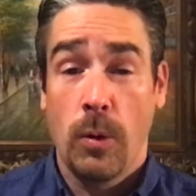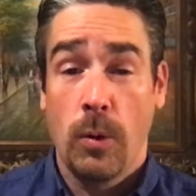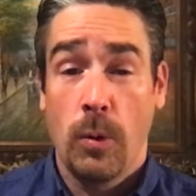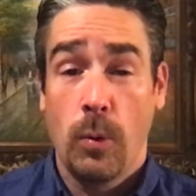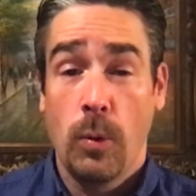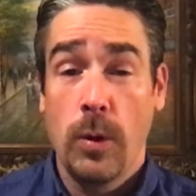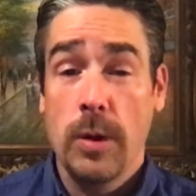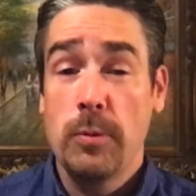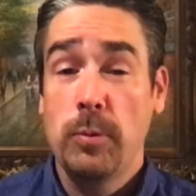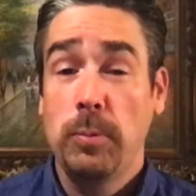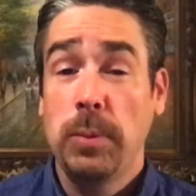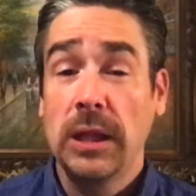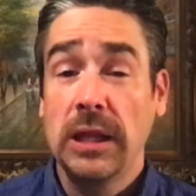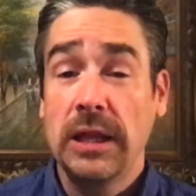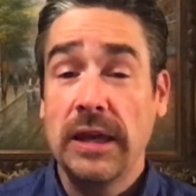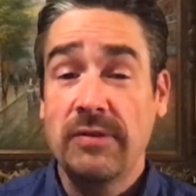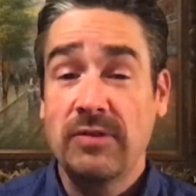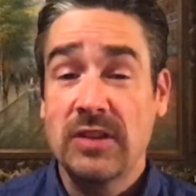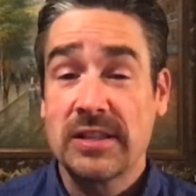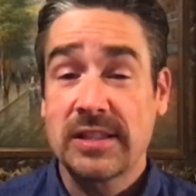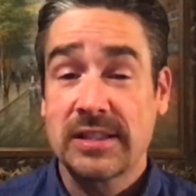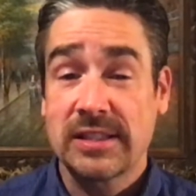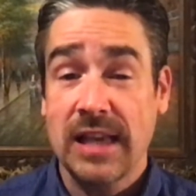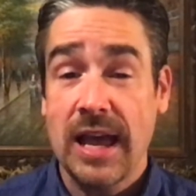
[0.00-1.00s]
We
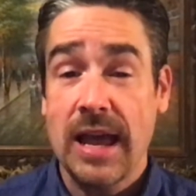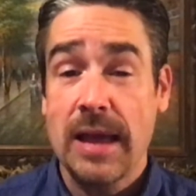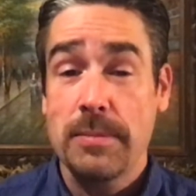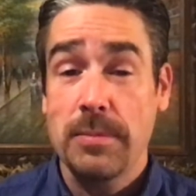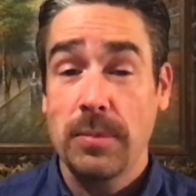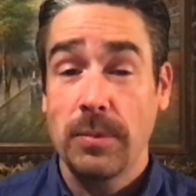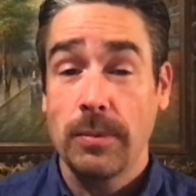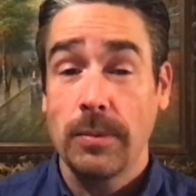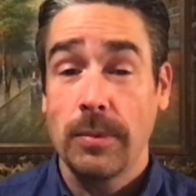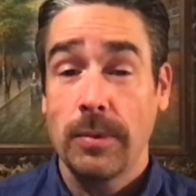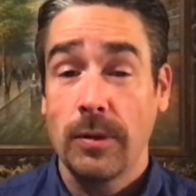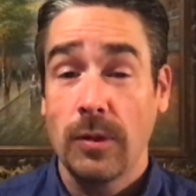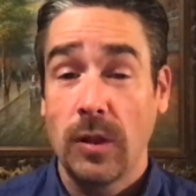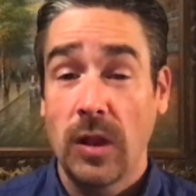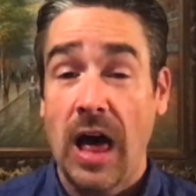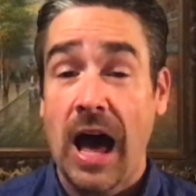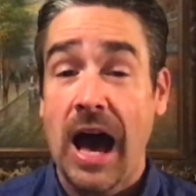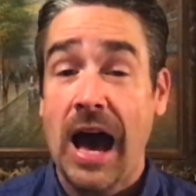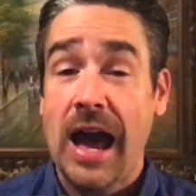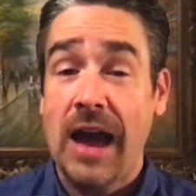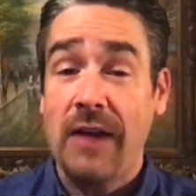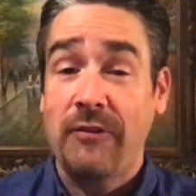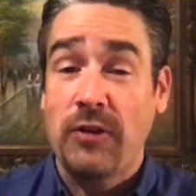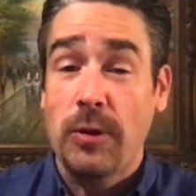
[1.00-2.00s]
believe the same
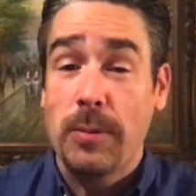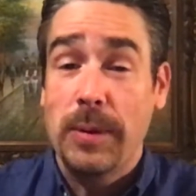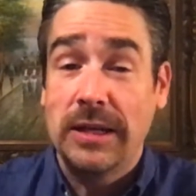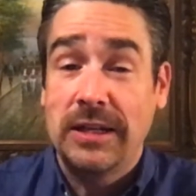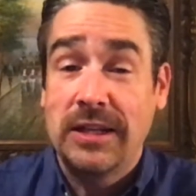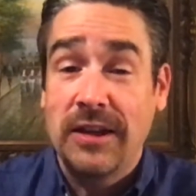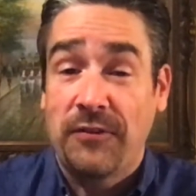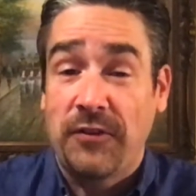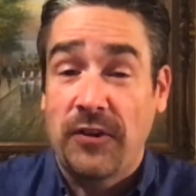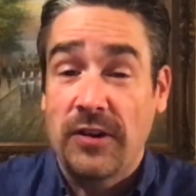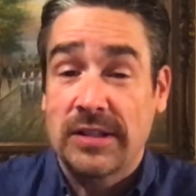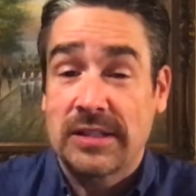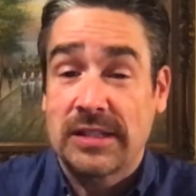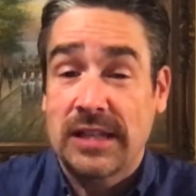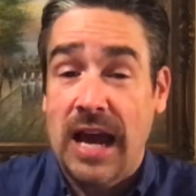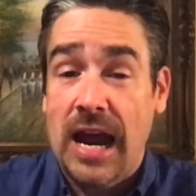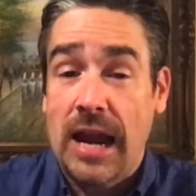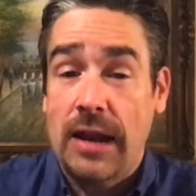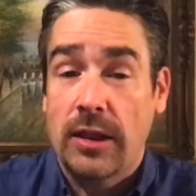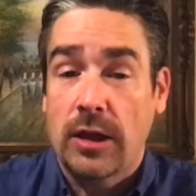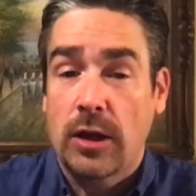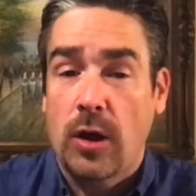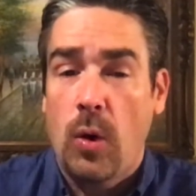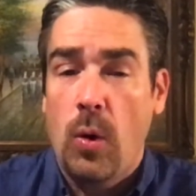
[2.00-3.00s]
lie from a different
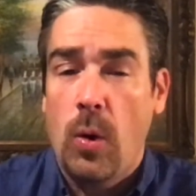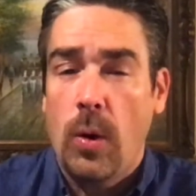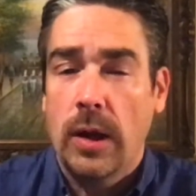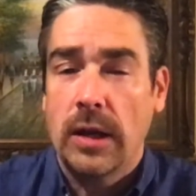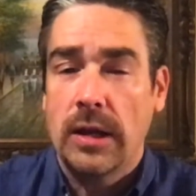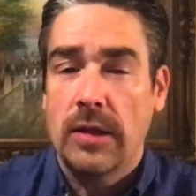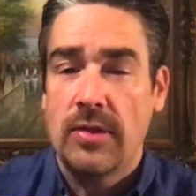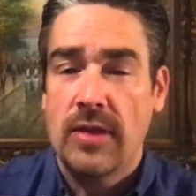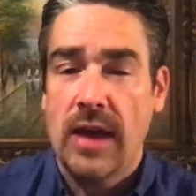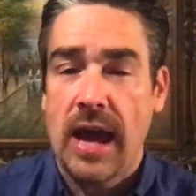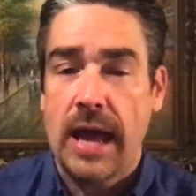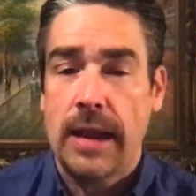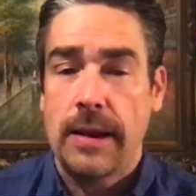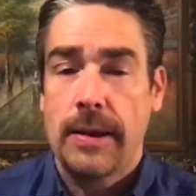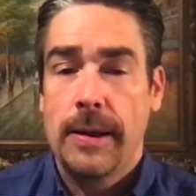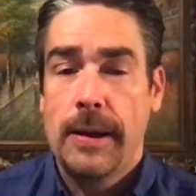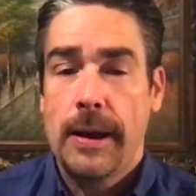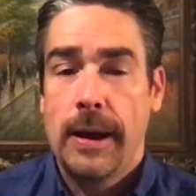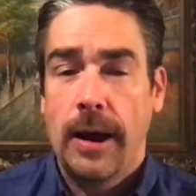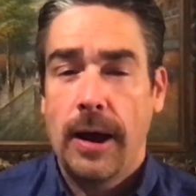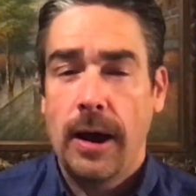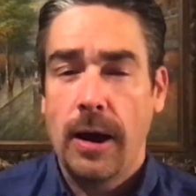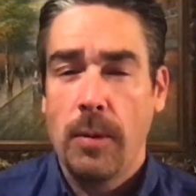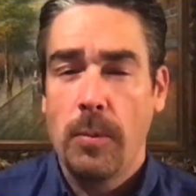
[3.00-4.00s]
side of the coin in that
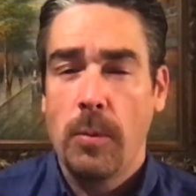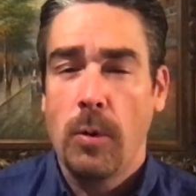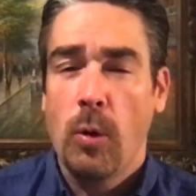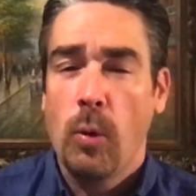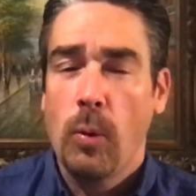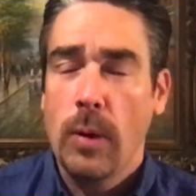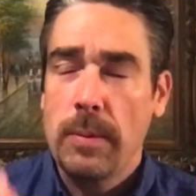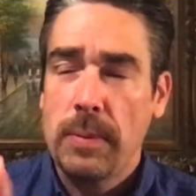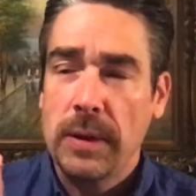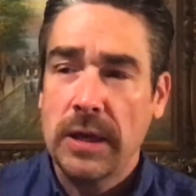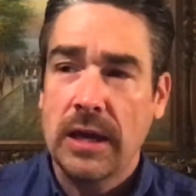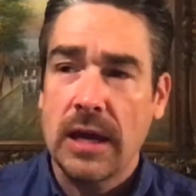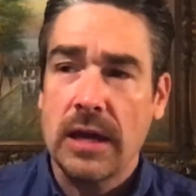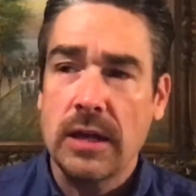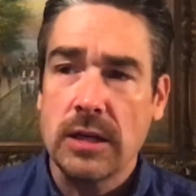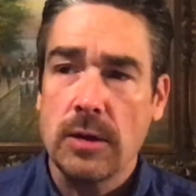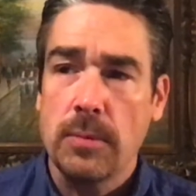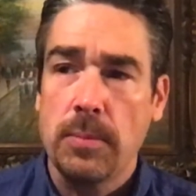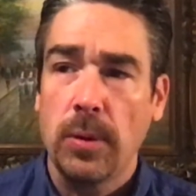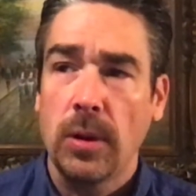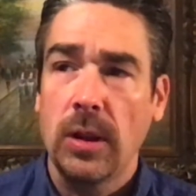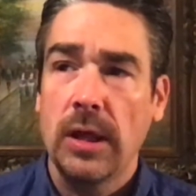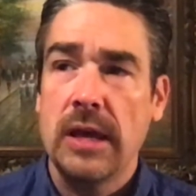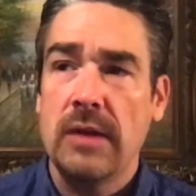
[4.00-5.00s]
we begin
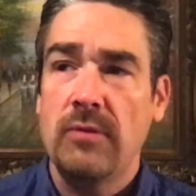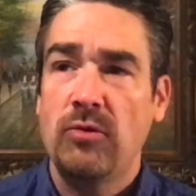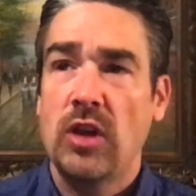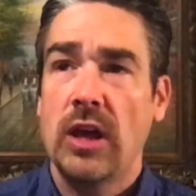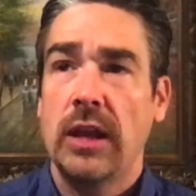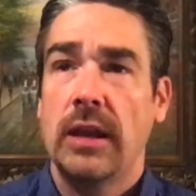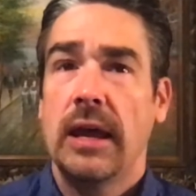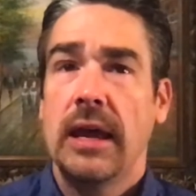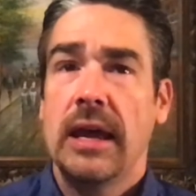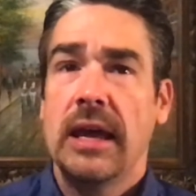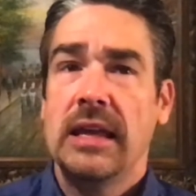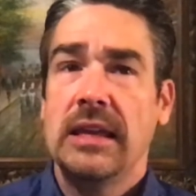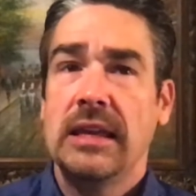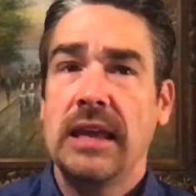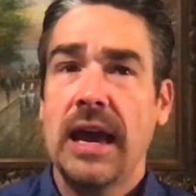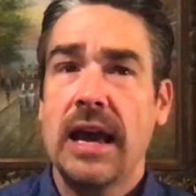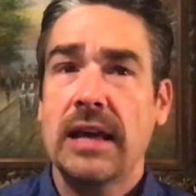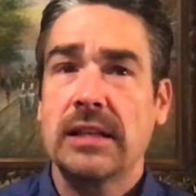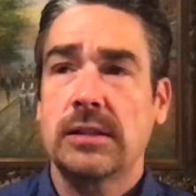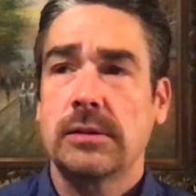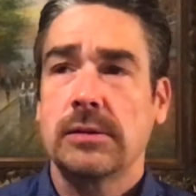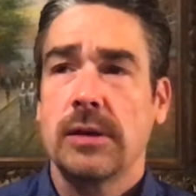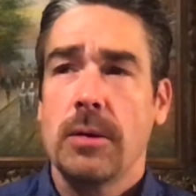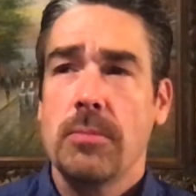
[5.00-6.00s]
to believe that,
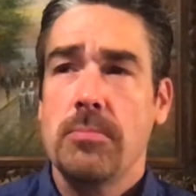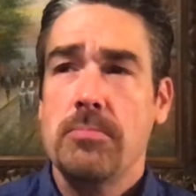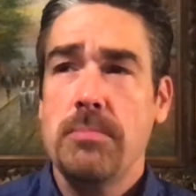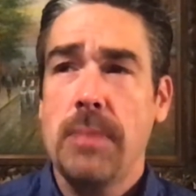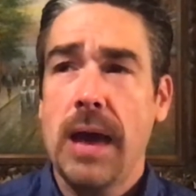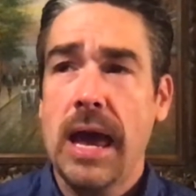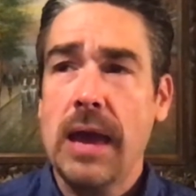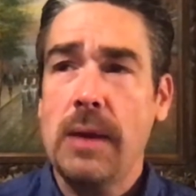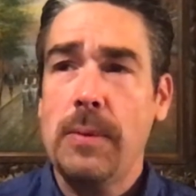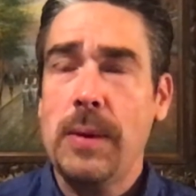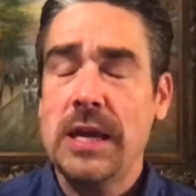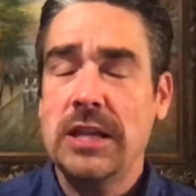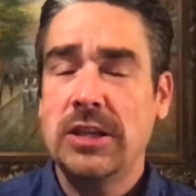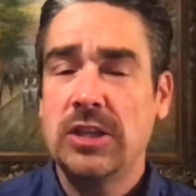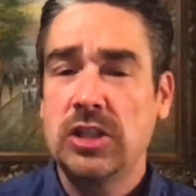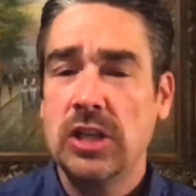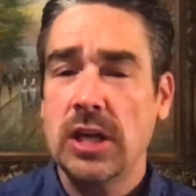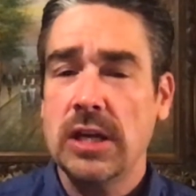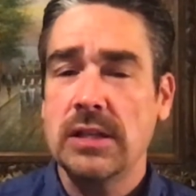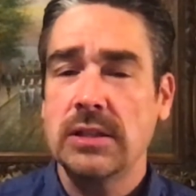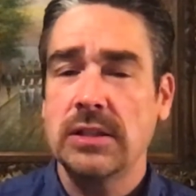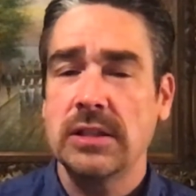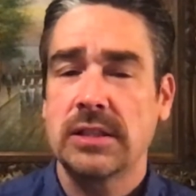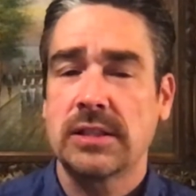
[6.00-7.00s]
yes, maybe
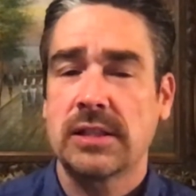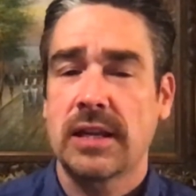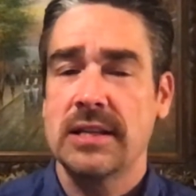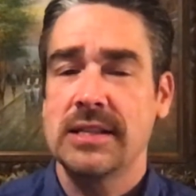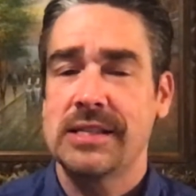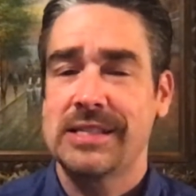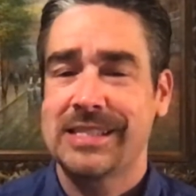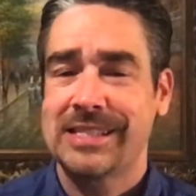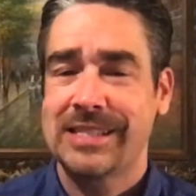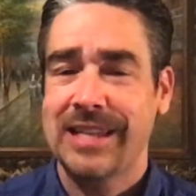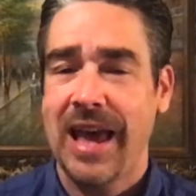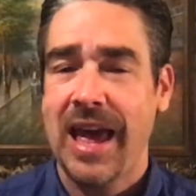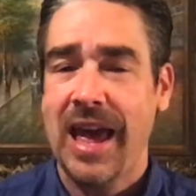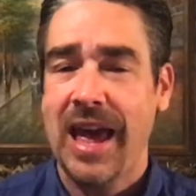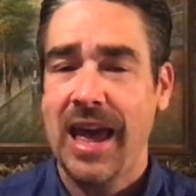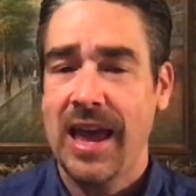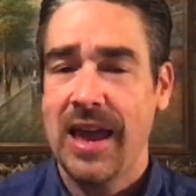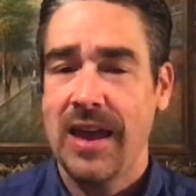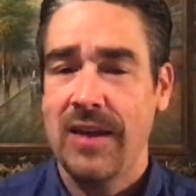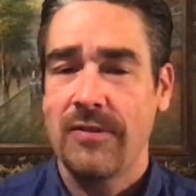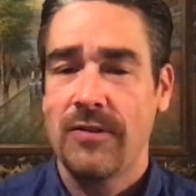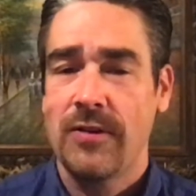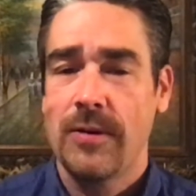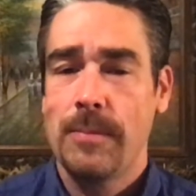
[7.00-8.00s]
Jesus can
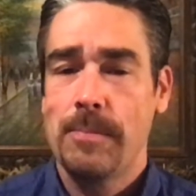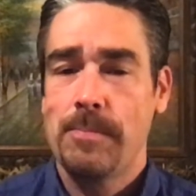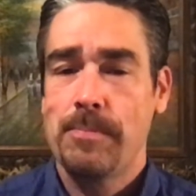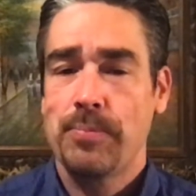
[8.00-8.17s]
save,